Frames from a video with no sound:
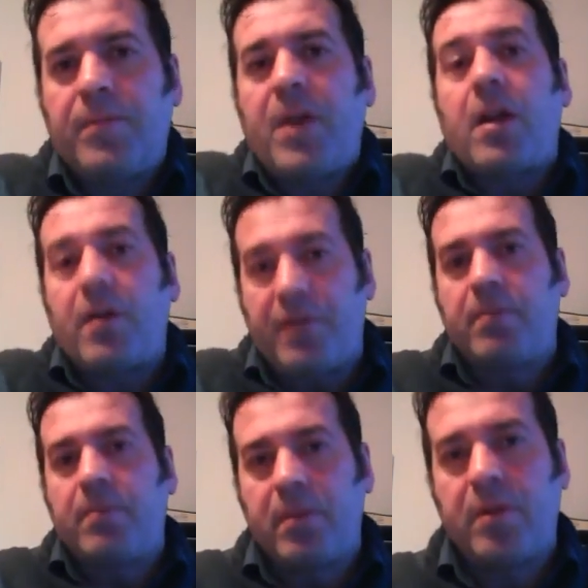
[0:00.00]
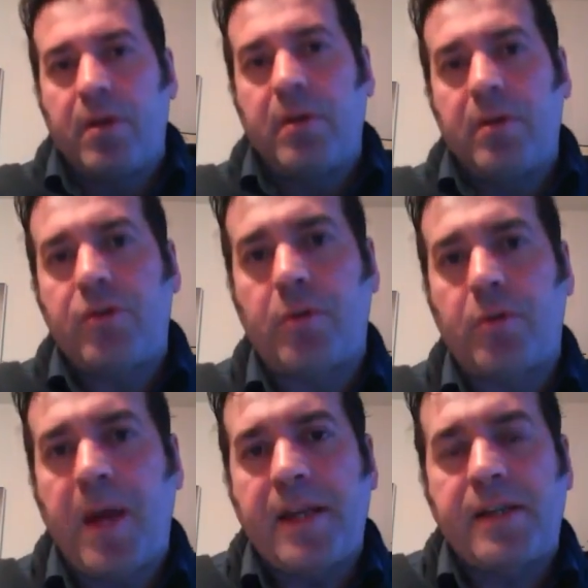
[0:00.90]
none of them took
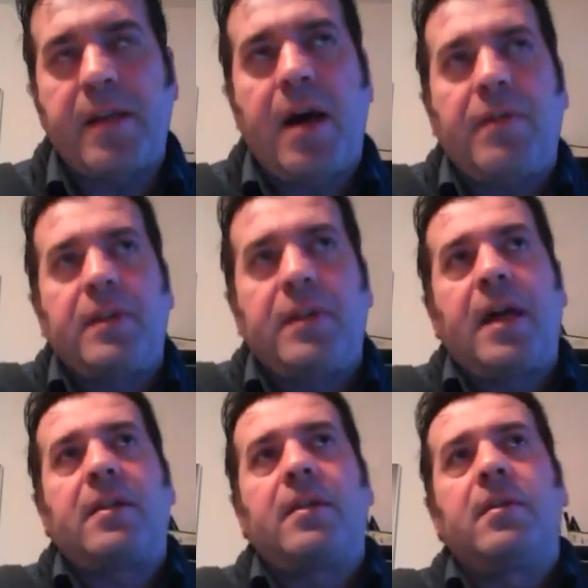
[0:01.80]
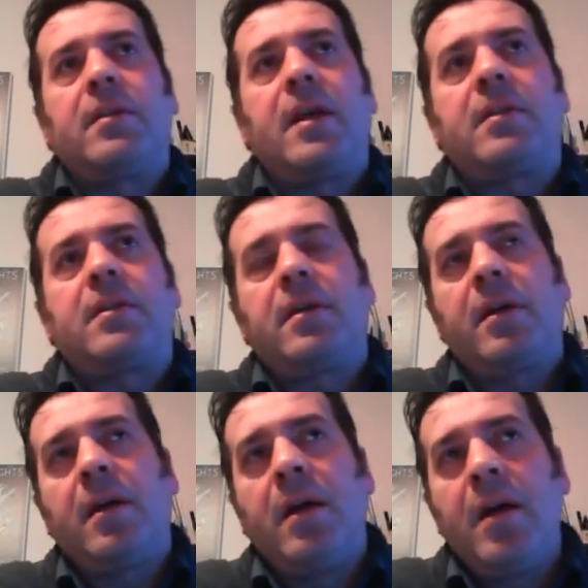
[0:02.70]
place after that
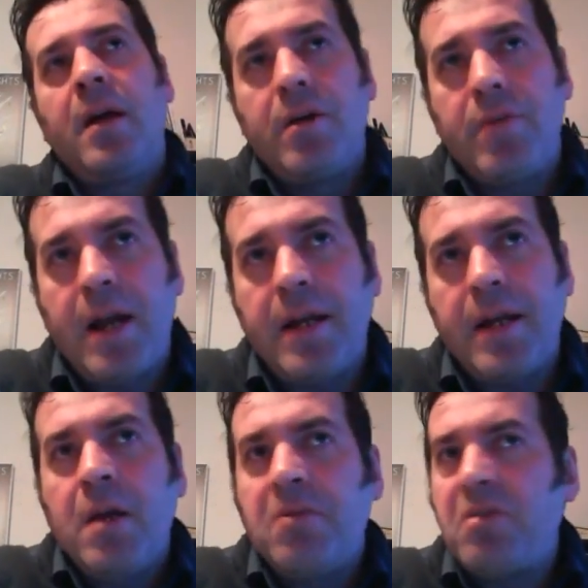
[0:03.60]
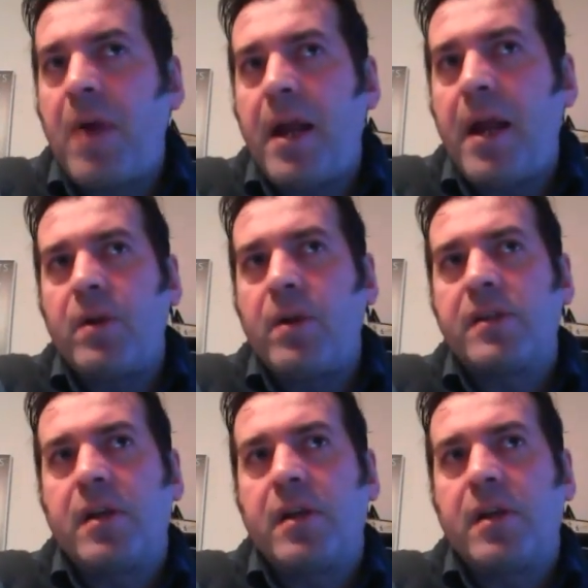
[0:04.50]
rally. The rally was